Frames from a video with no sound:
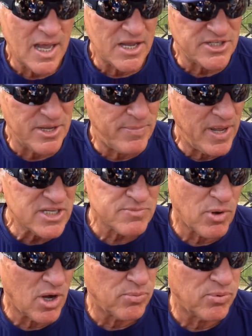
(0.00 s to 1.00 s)
as a
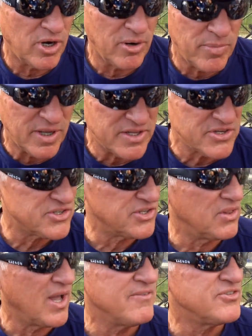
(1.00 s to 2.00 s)
baseball player, but this
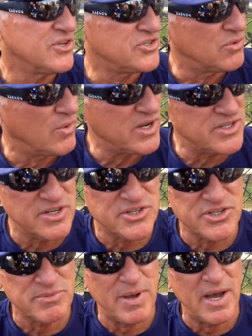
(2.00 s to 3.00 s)
is a life situation.
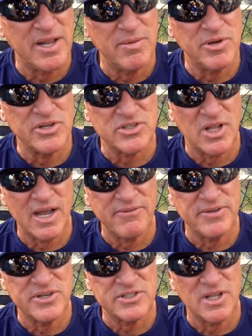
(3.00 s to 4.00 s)
This is about him and his
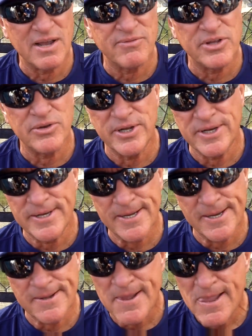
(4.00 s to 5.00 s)
life and his livelihood,
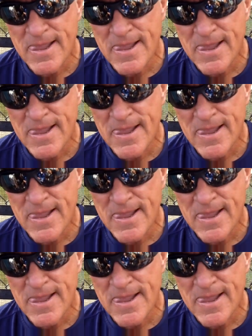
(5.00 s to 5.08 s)
and